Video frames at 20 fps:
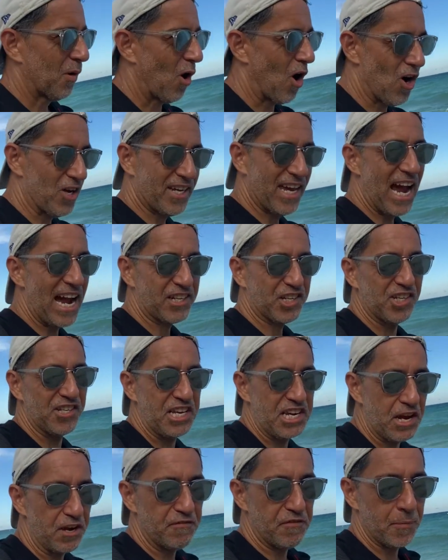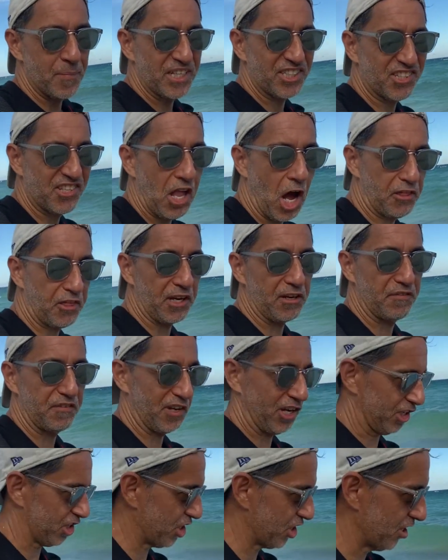all catching the infamous nothing
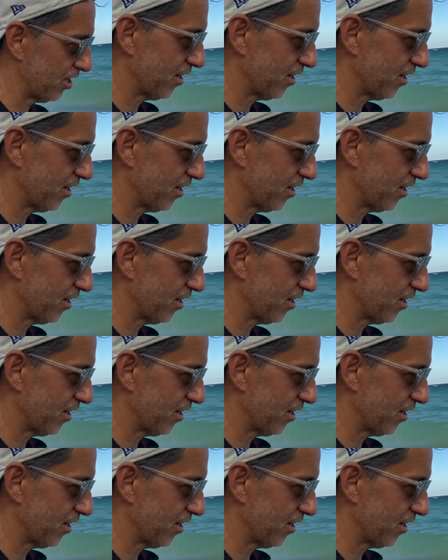fish.